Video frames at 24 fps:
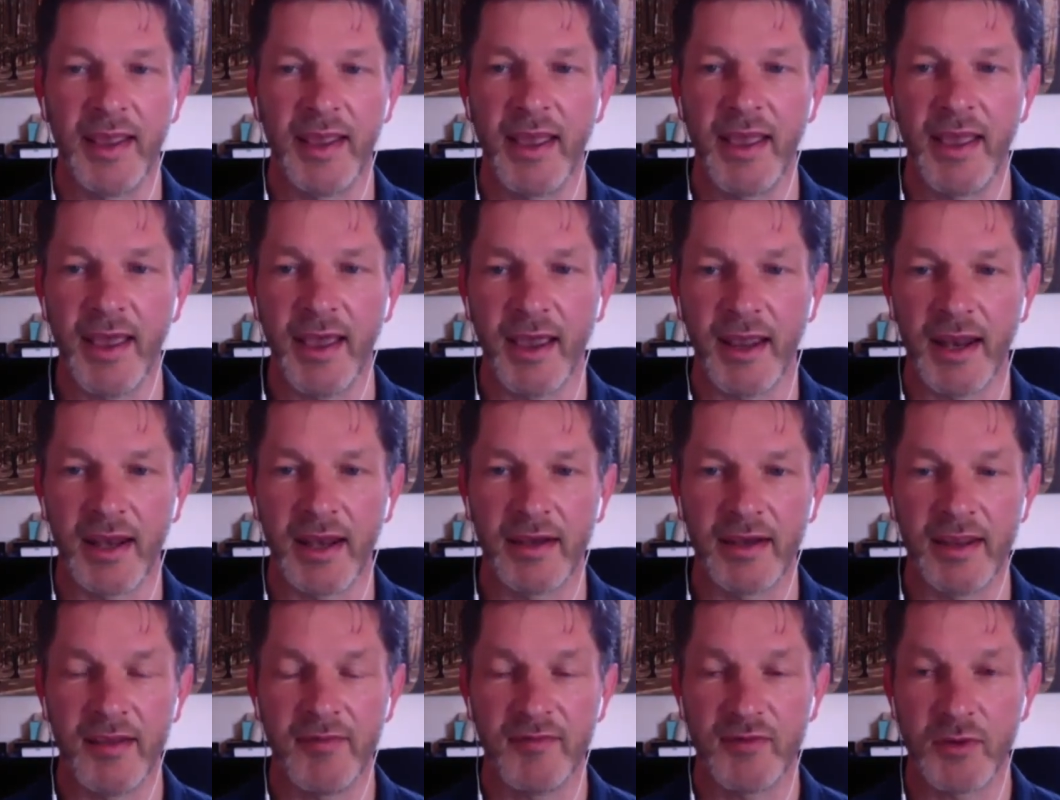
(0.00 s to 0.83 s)
And
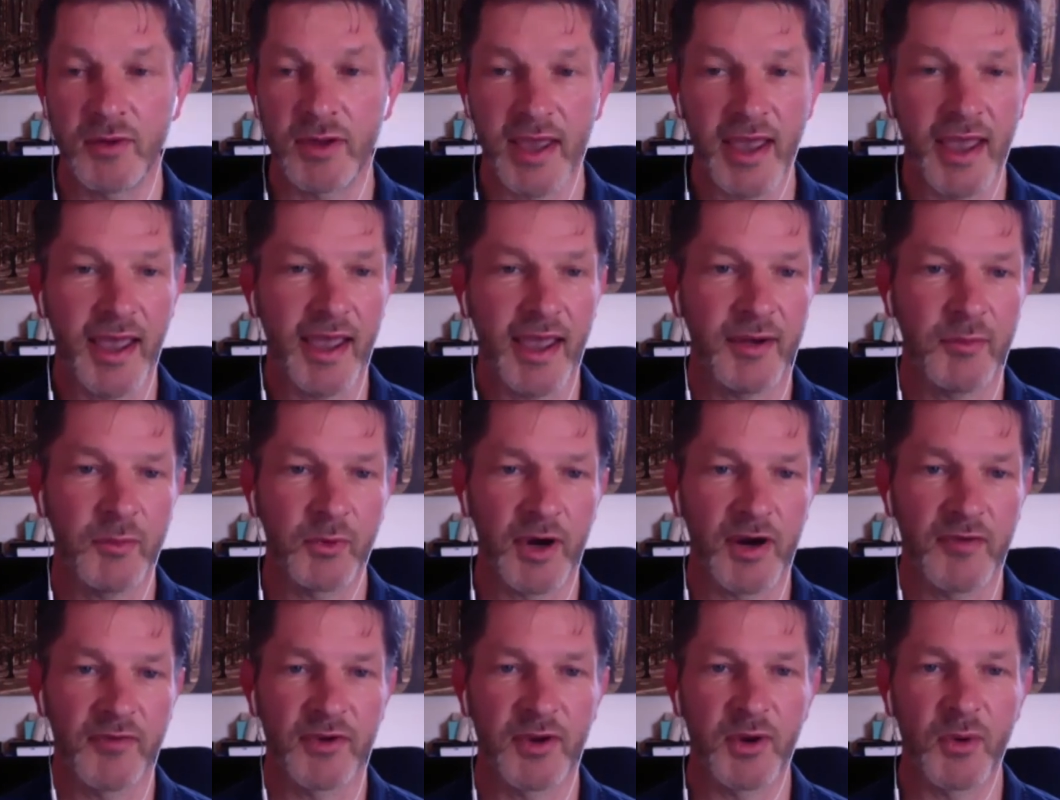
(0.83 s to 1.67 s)
if you can,
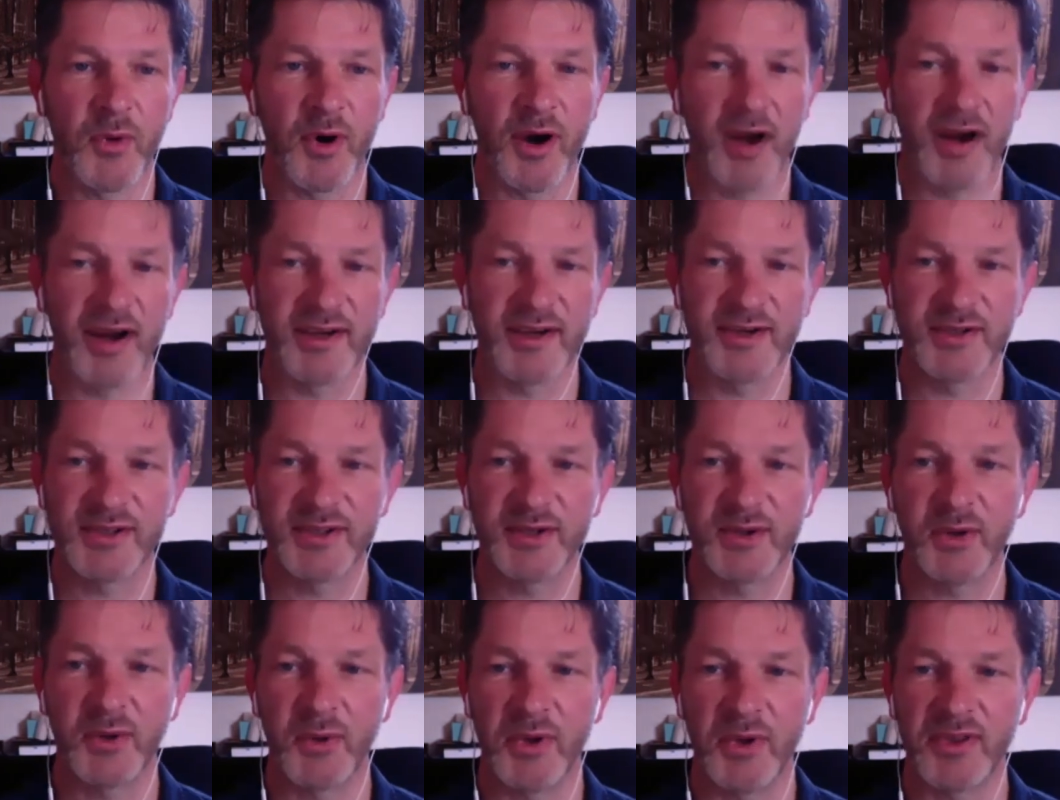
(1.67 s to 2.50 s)
wherever you are, just do
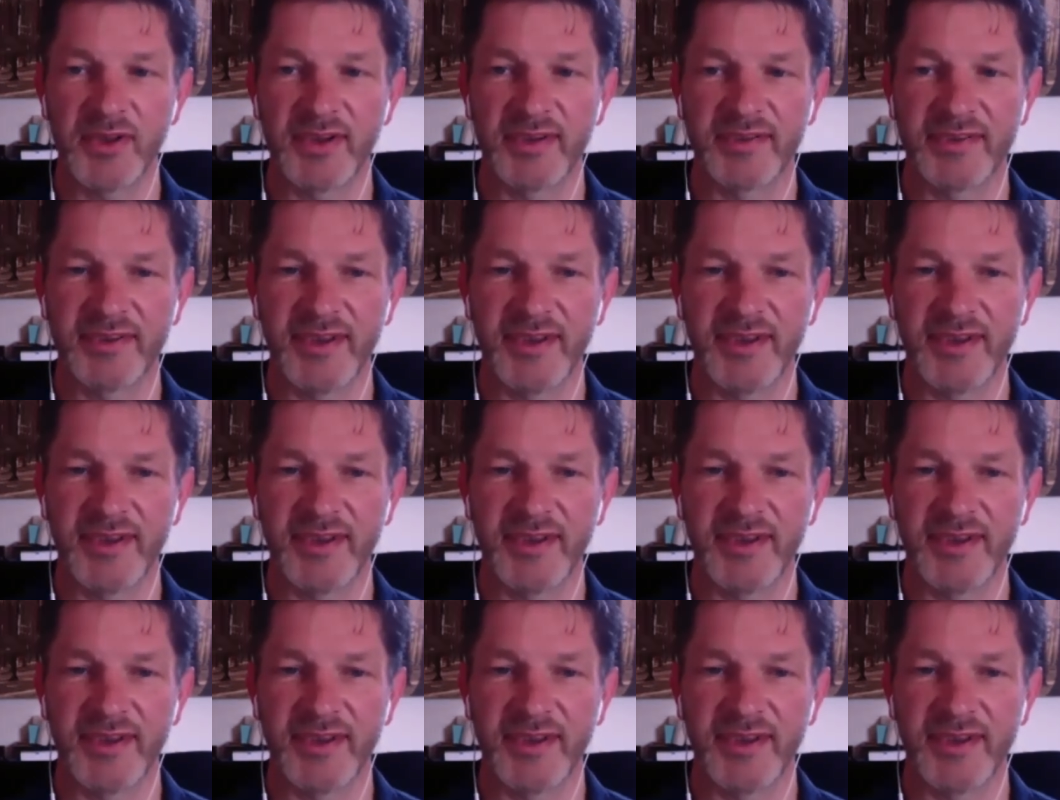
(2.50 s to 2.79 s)
it with us.